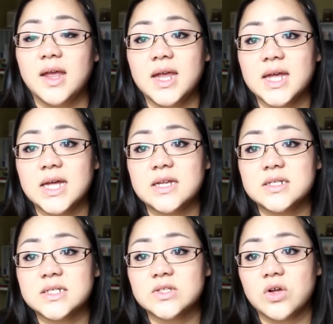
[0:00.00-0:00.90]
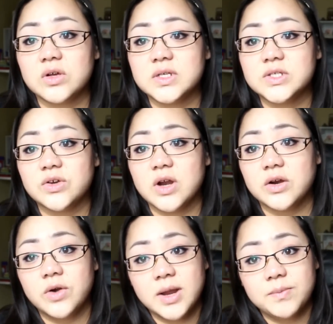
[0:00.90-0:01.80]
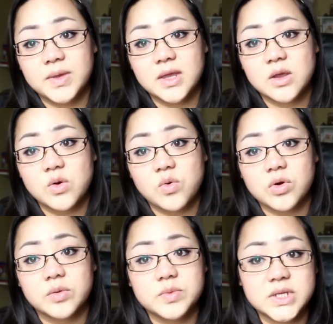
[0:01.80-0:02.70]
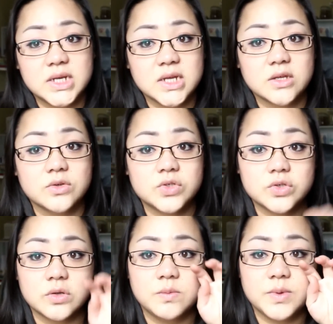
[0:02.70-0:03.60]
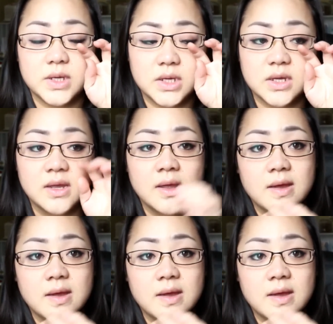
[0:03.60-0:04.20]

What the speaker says: And as long as you're not cramping or bleeding, you should be